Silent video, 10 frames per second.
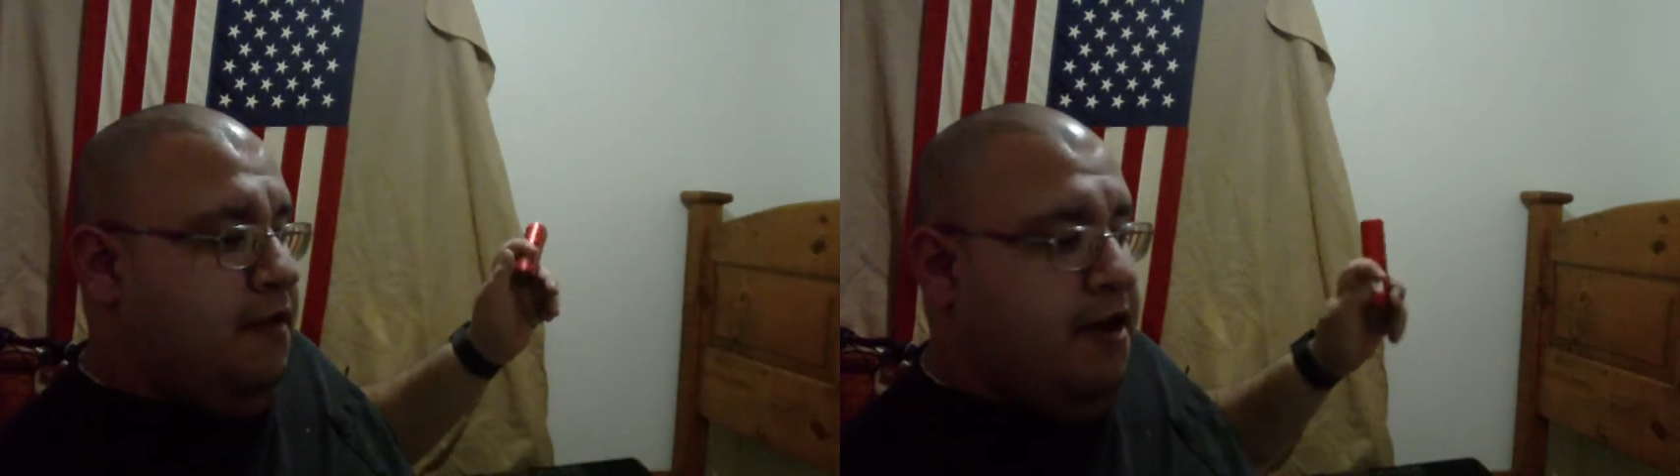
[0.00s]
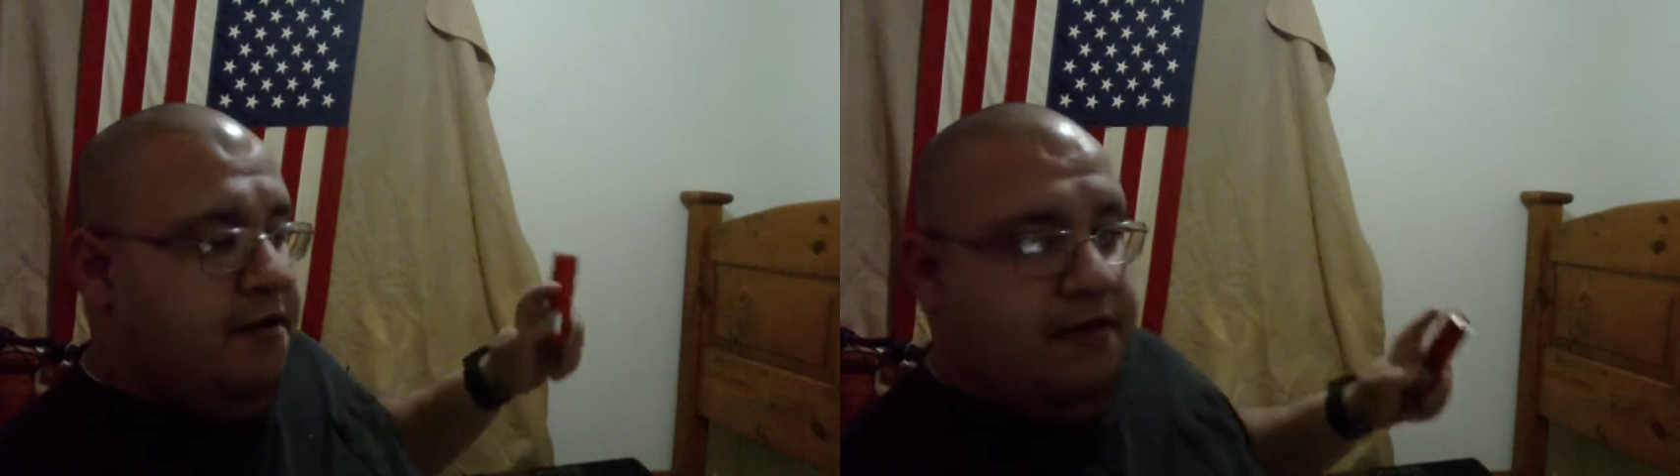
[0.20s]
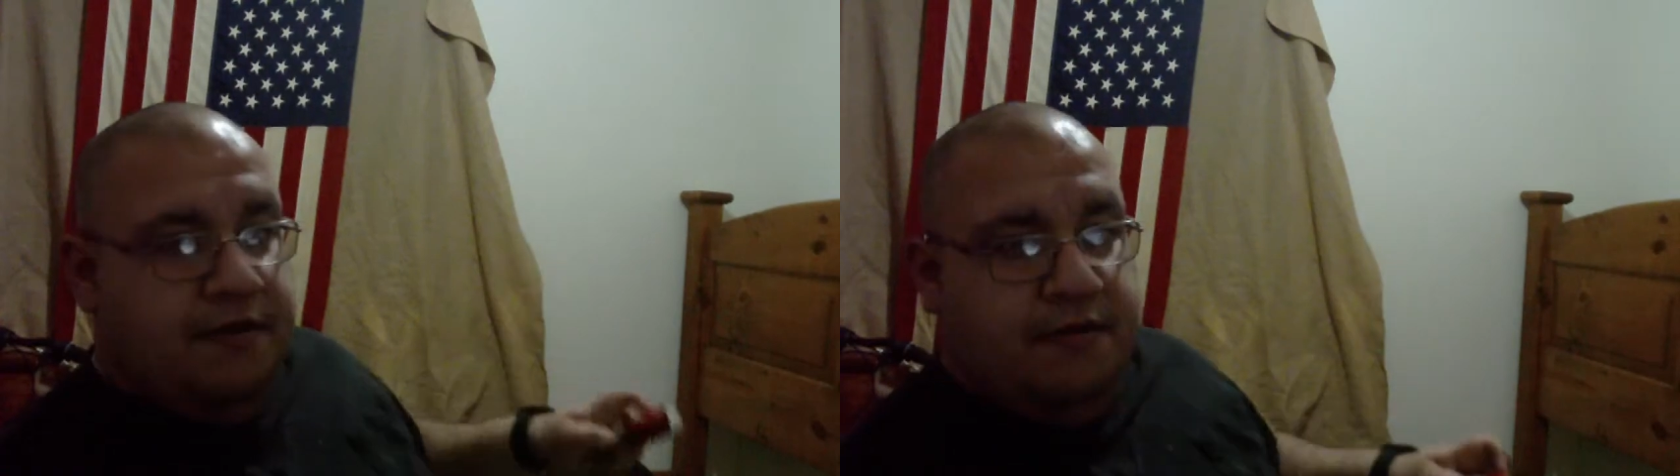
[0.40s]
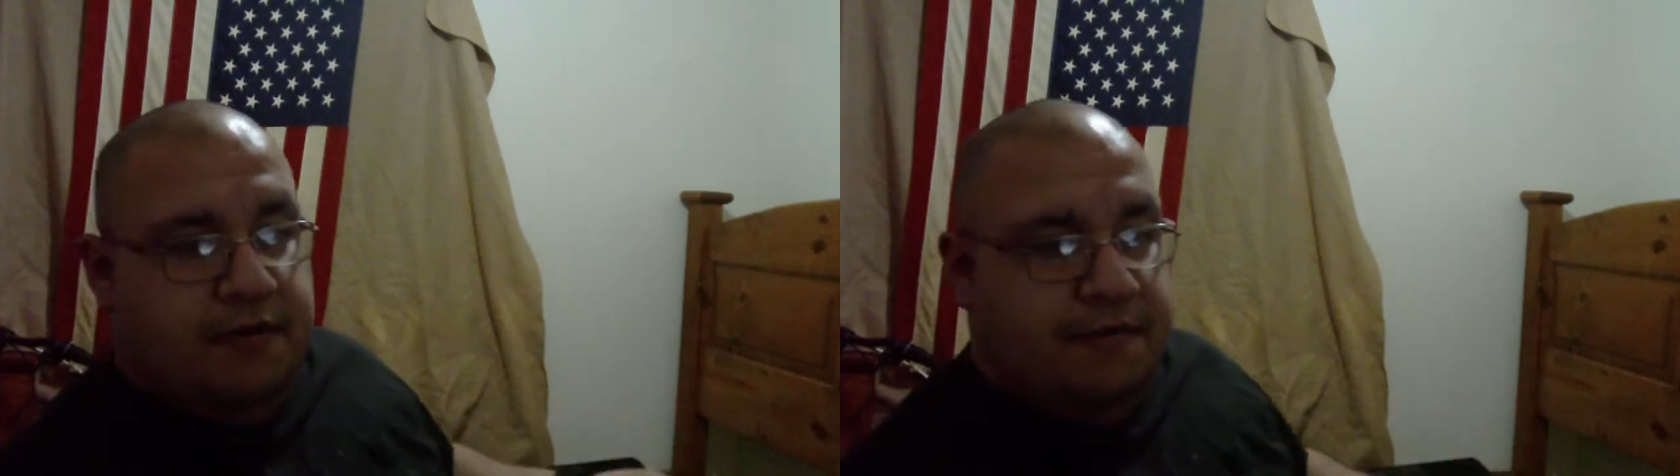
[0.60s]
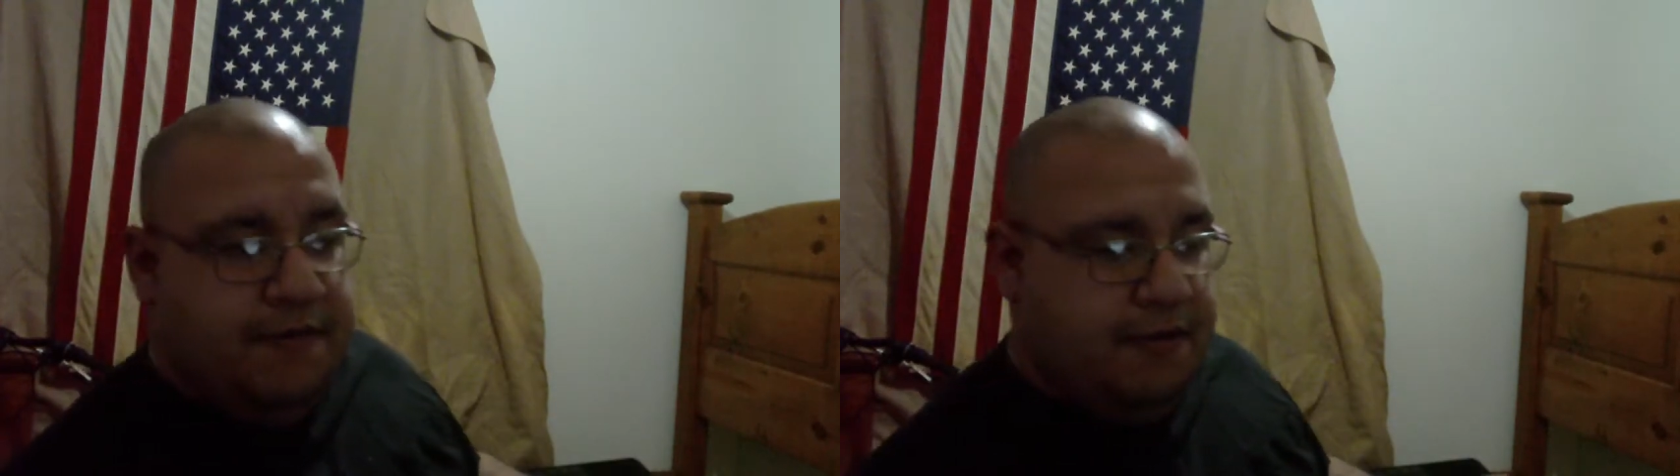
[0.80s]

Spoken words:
laundry room,